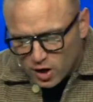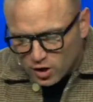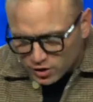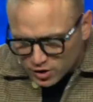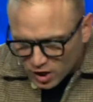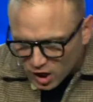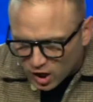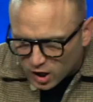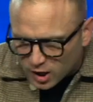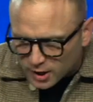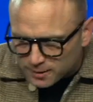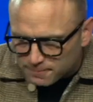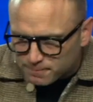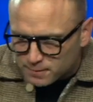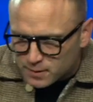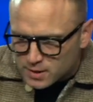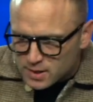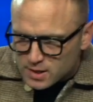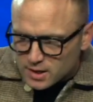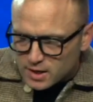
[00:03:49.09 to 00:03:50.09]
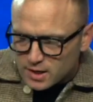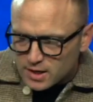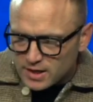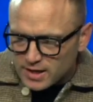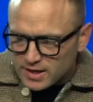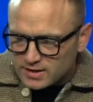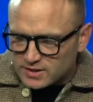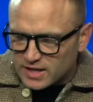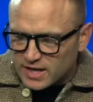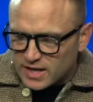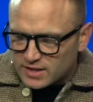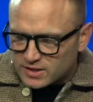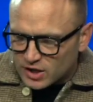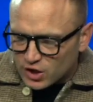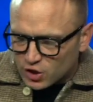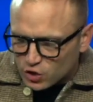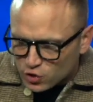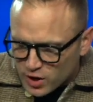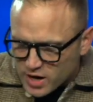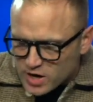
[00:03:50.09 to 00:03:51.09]
Our God is
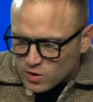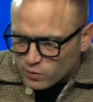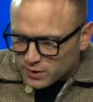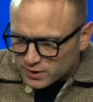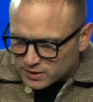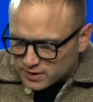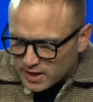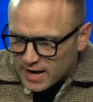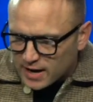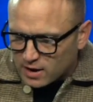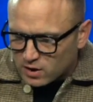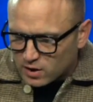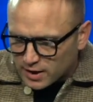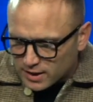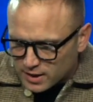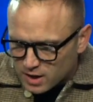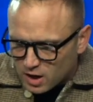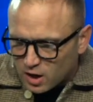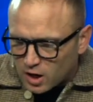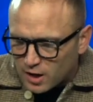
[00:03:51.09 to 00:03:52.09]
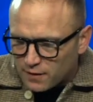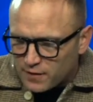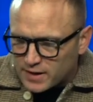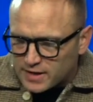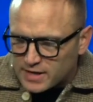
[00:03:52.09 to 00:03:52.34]
a great recycling God,